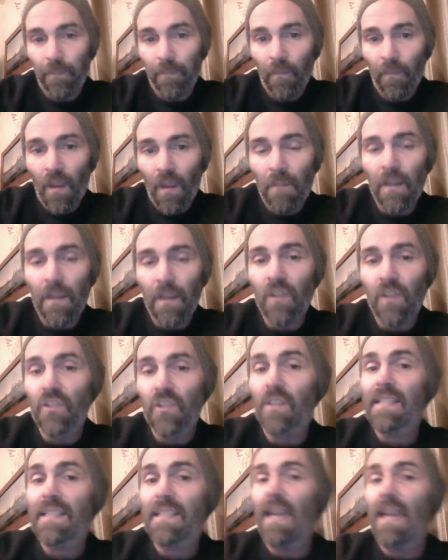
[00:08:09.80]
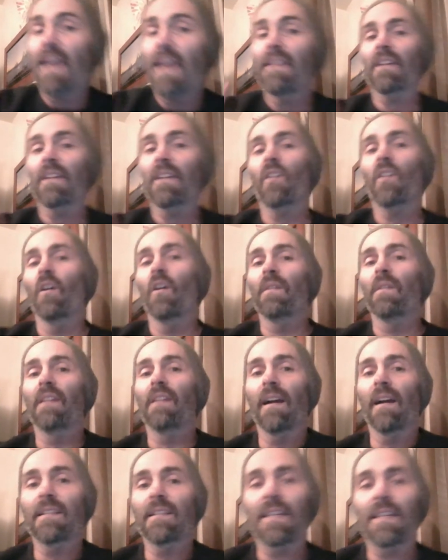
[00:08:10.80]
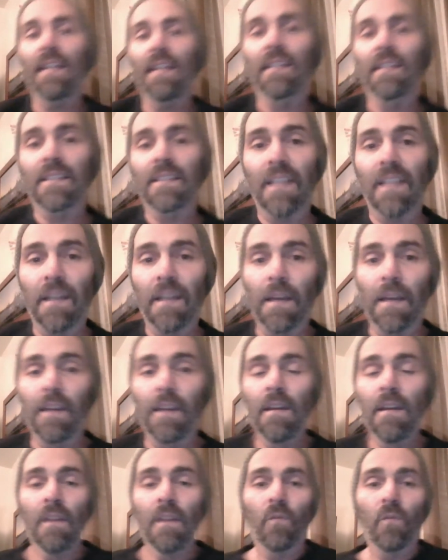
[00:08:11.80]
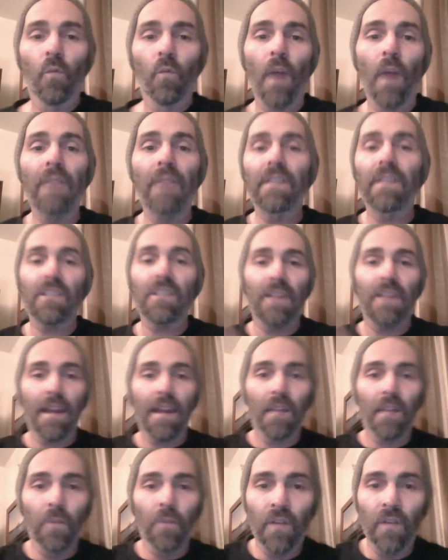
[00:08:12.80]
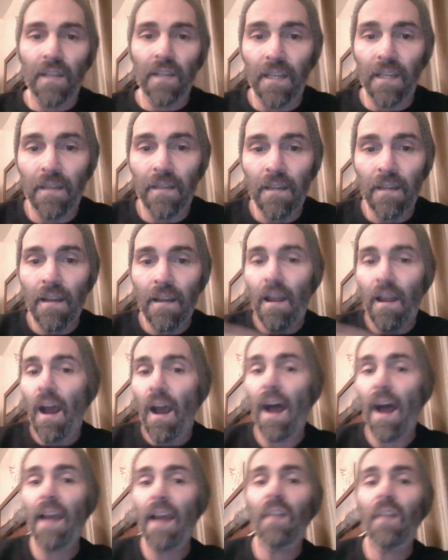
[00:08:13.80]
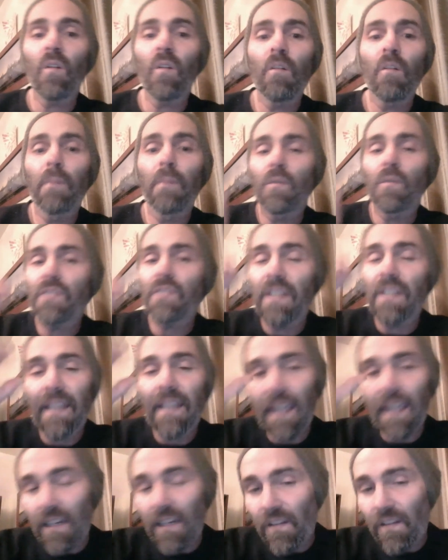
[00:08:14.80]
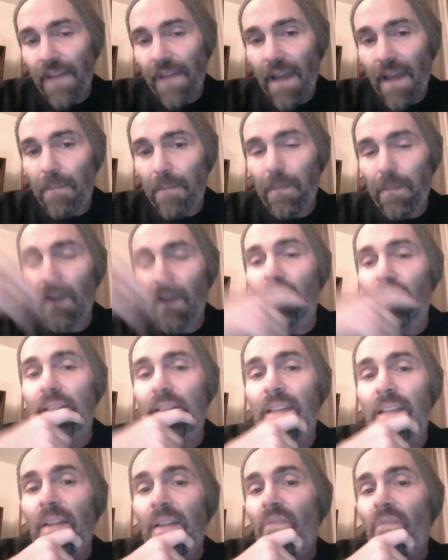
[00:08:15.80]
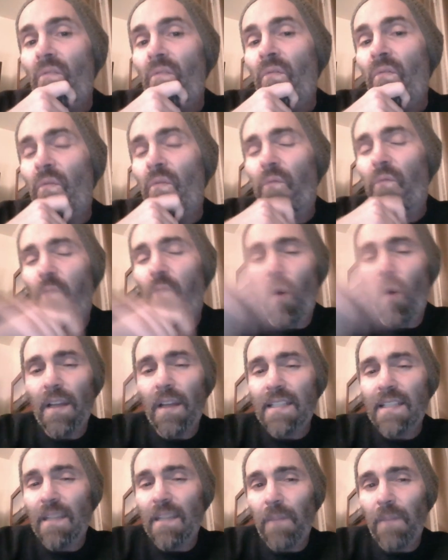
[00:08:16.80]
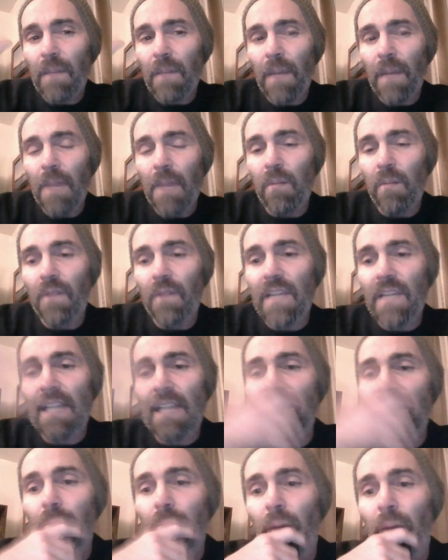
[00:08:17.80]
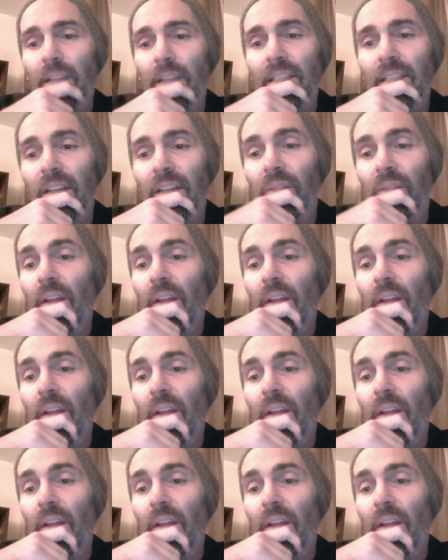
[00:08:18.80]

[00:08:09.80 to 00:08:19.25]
because you're saying that COVID-19 is going to ravish their community. I call bullshit again on that, because 40-something people have tested positive.